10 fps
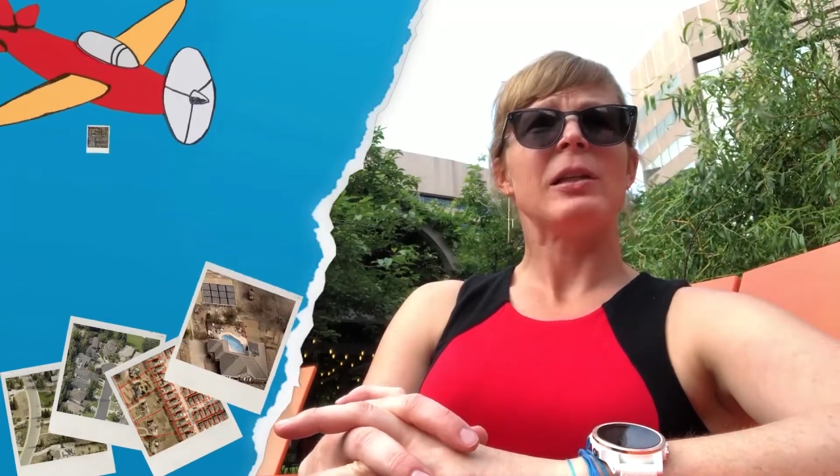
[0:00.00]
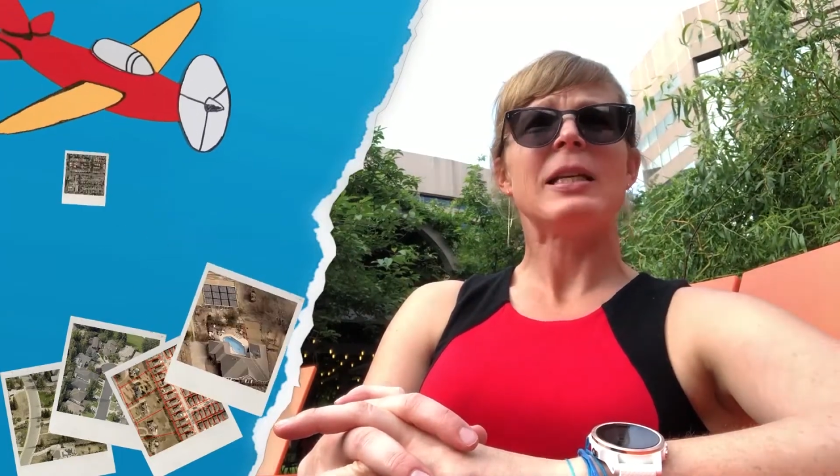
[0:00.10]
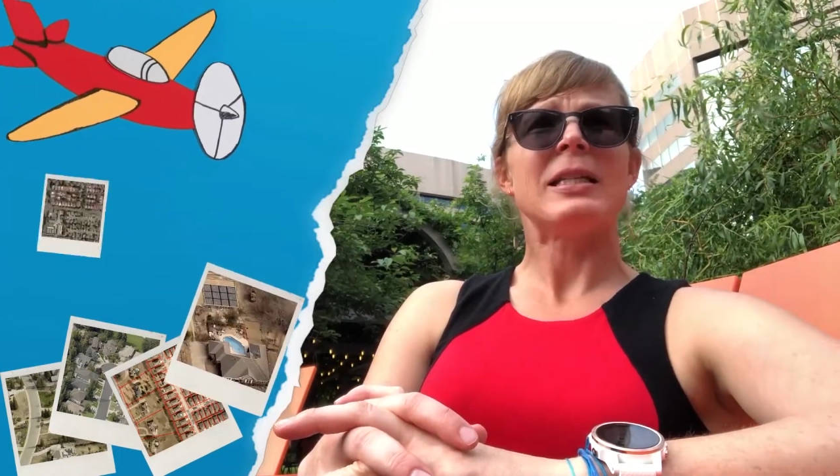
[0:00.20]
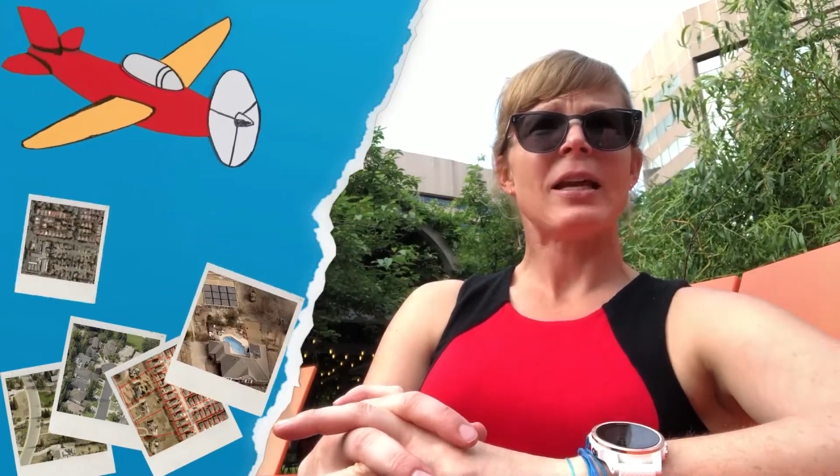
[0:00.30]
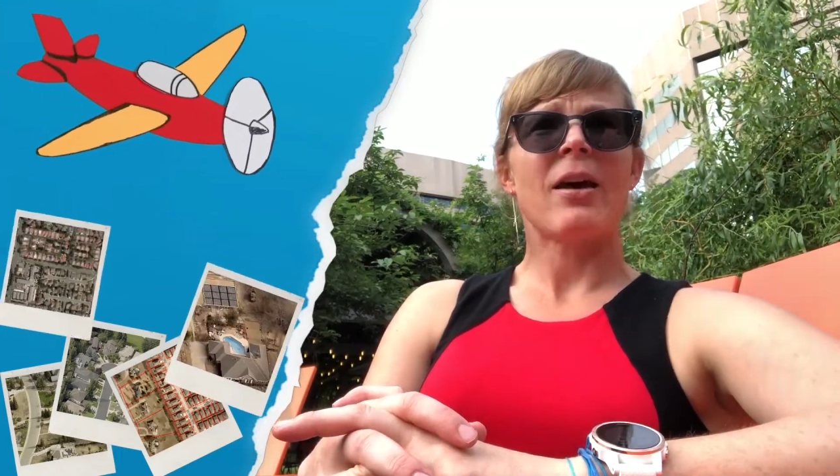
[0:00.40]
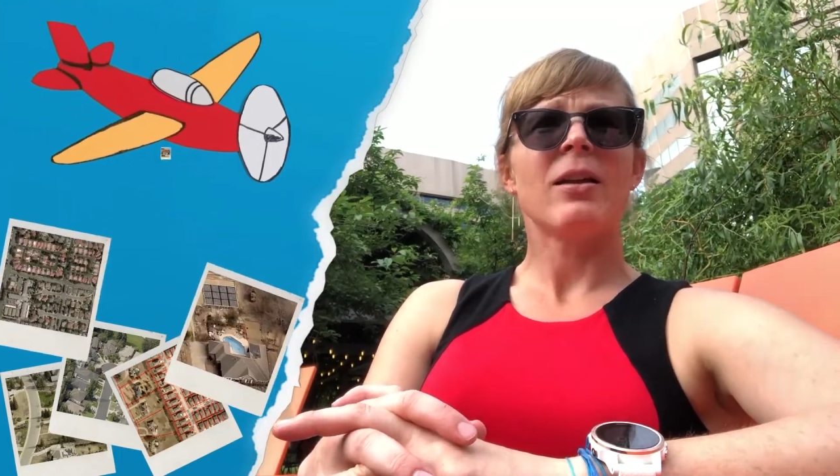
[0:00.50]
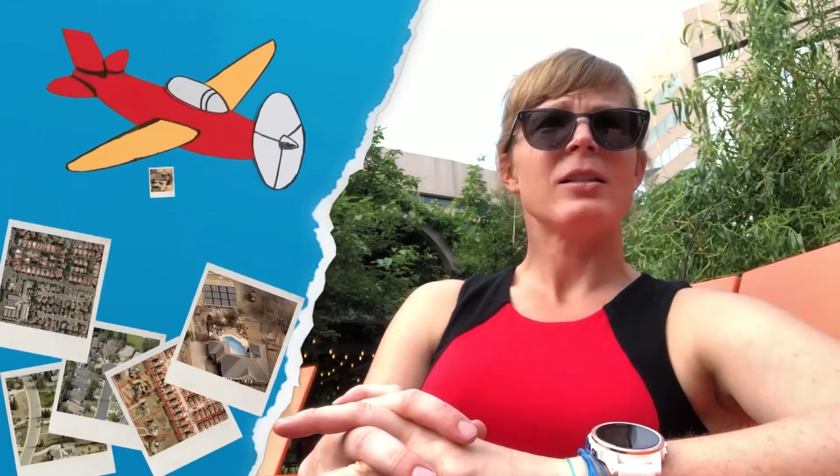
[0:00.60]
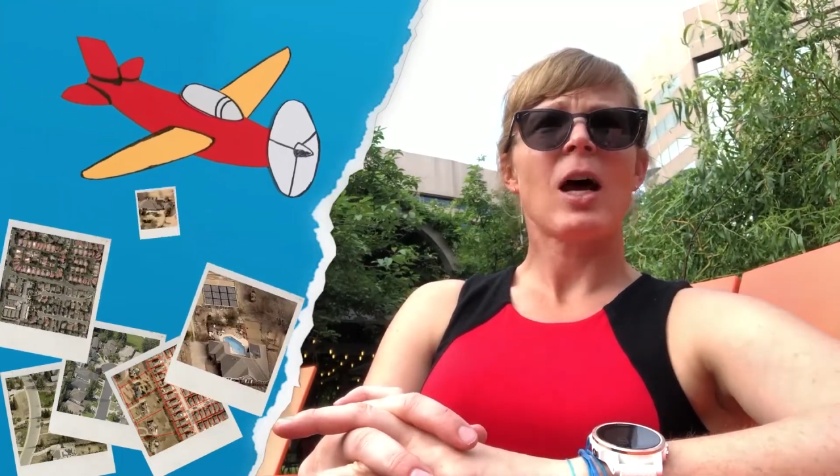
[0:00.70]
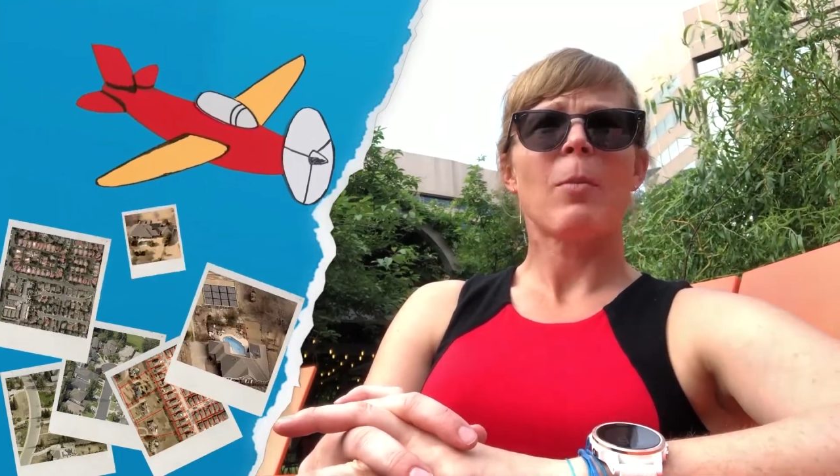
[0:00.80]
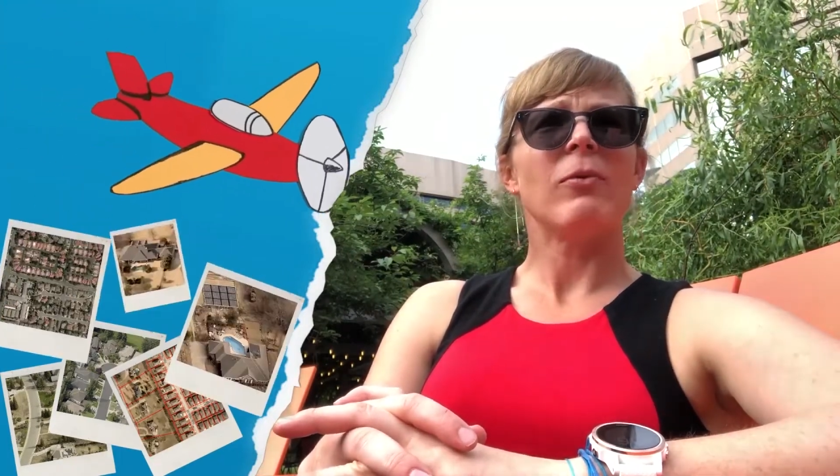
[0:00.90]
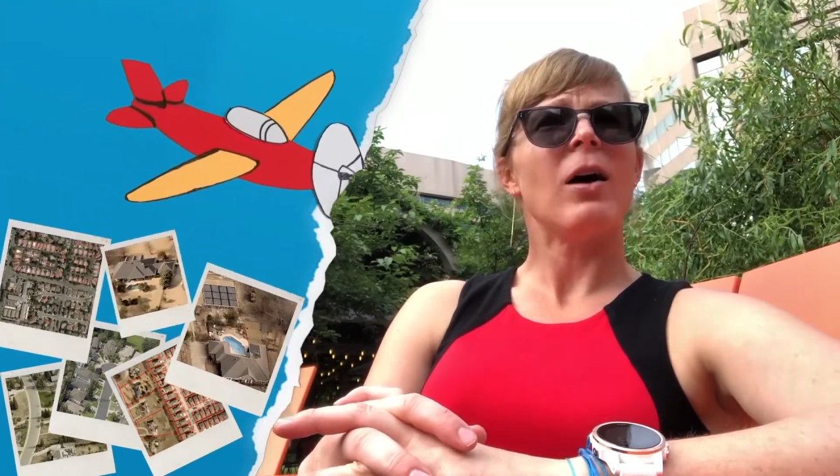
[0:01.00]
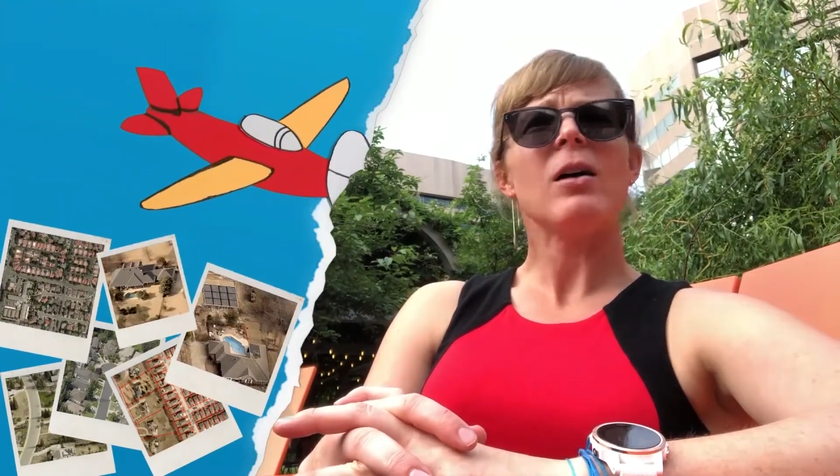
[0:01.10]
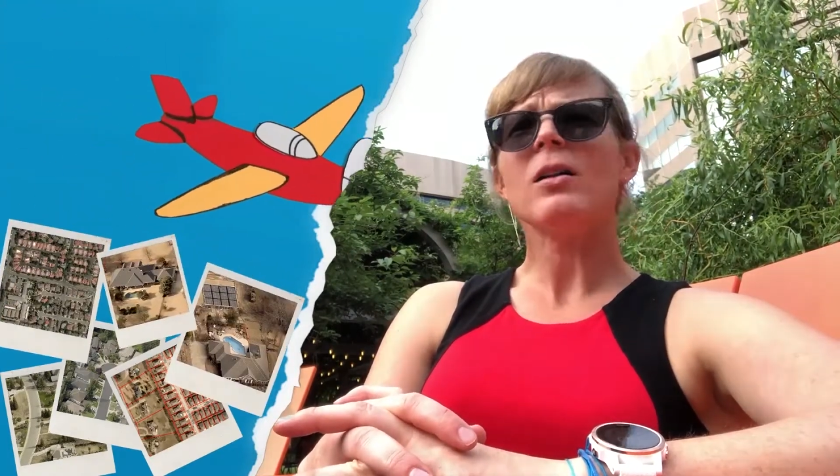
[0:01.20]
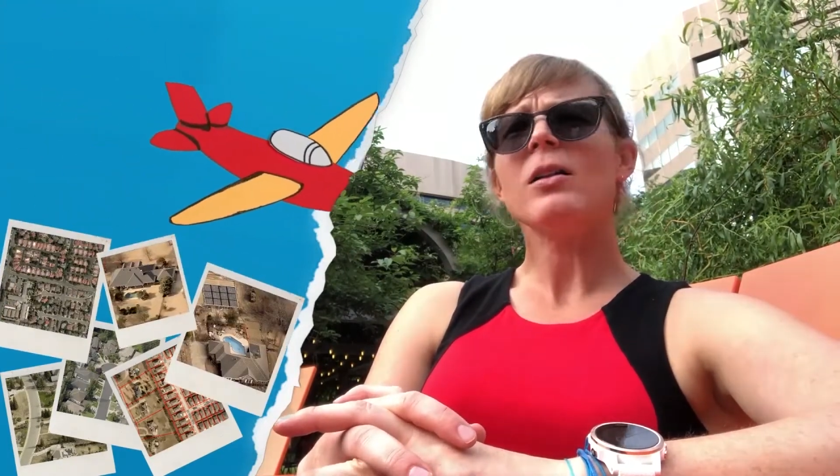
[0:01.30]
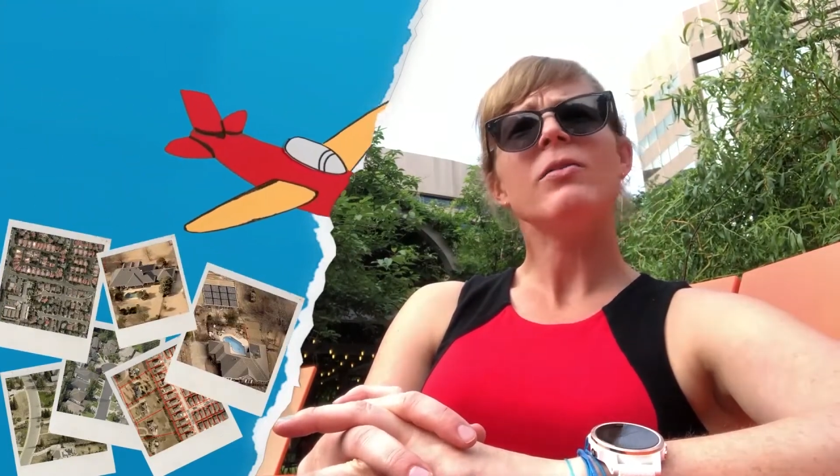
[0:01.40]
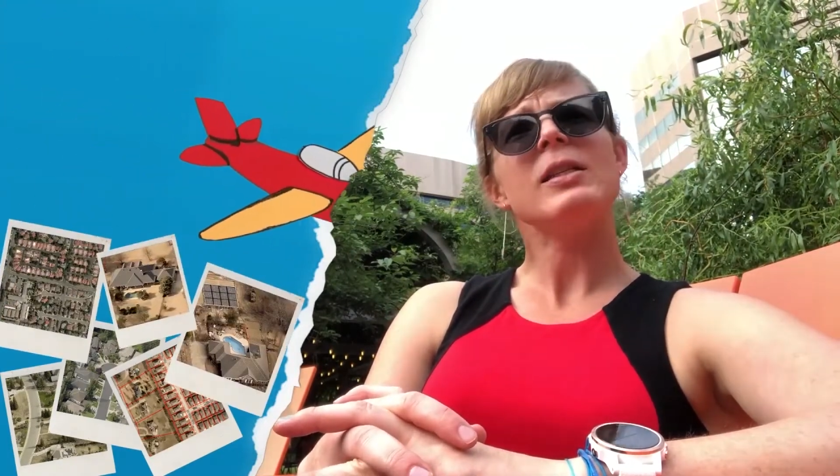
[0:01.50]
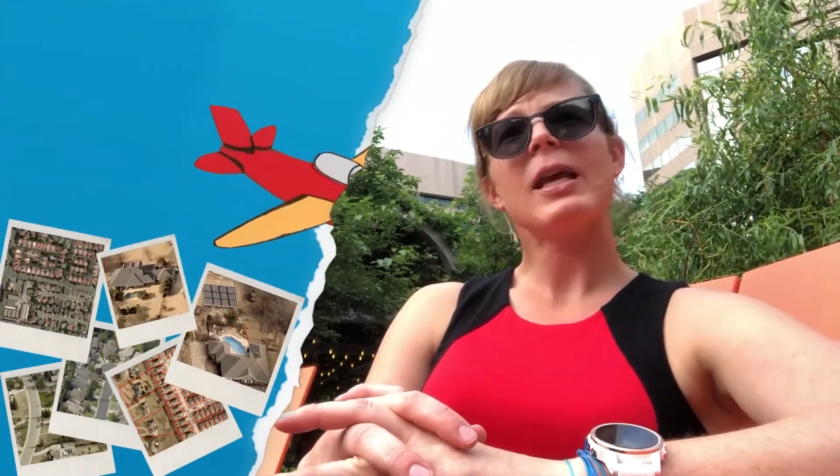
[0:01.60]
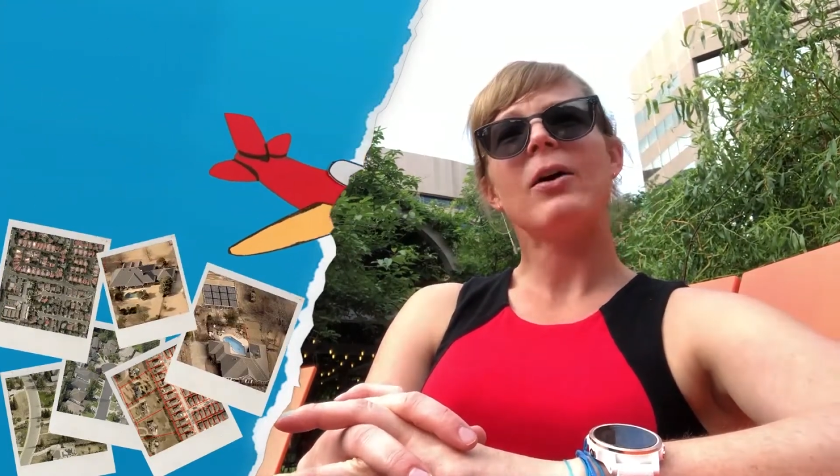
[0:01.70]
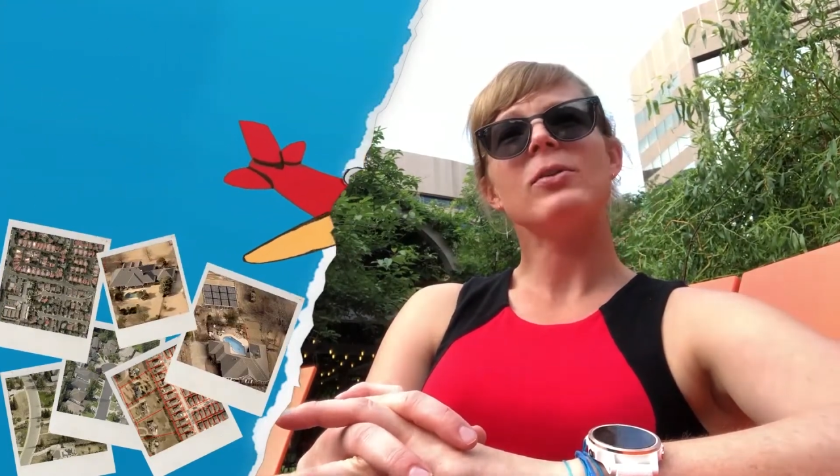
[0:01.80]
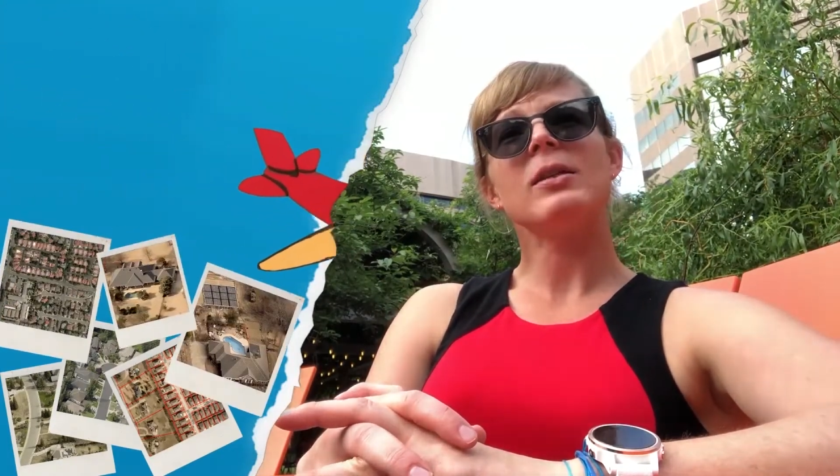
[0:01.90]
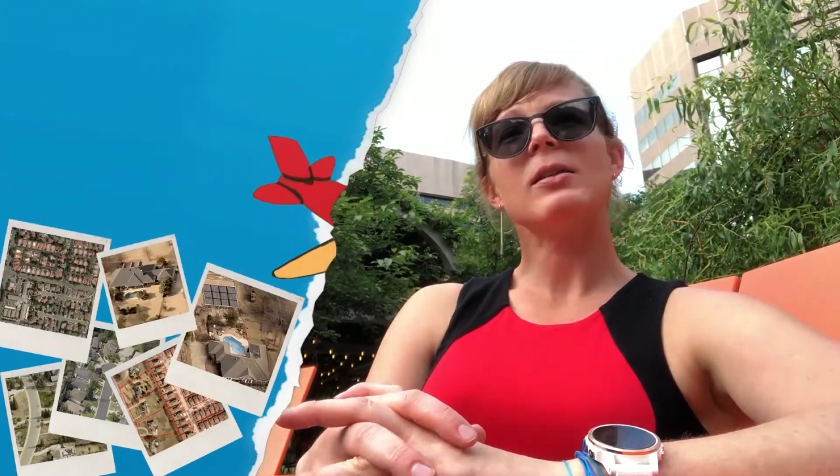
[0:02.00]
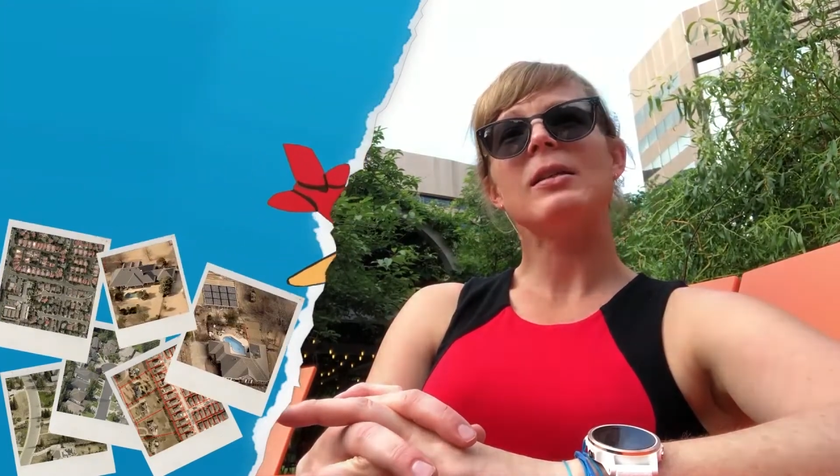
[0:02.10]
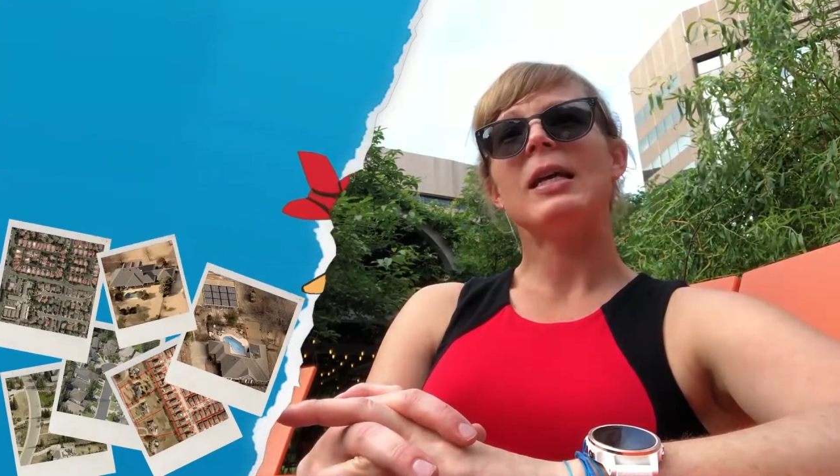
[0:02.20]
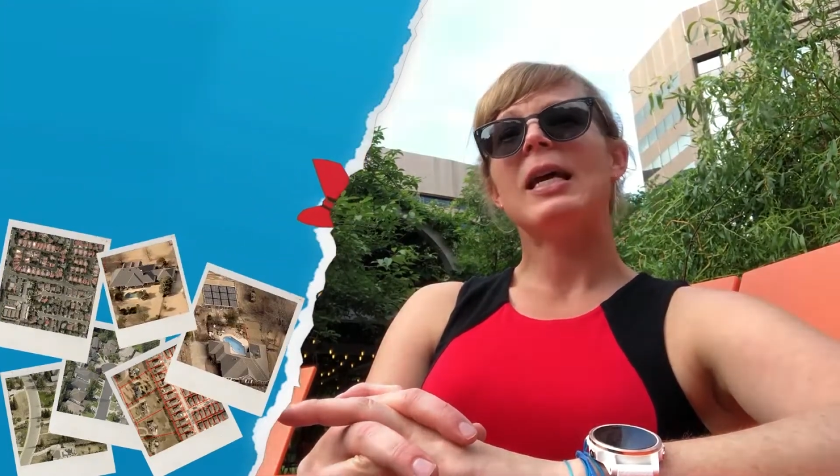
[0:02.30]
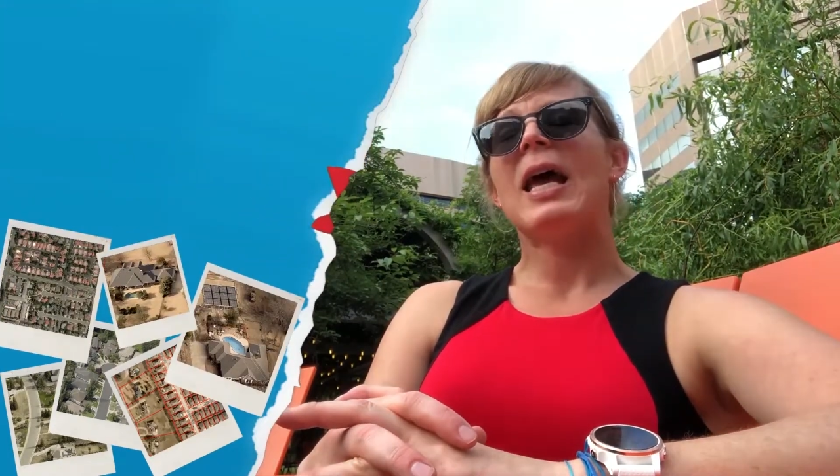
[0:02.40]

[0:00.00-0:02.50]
looking down on top of all of these houses,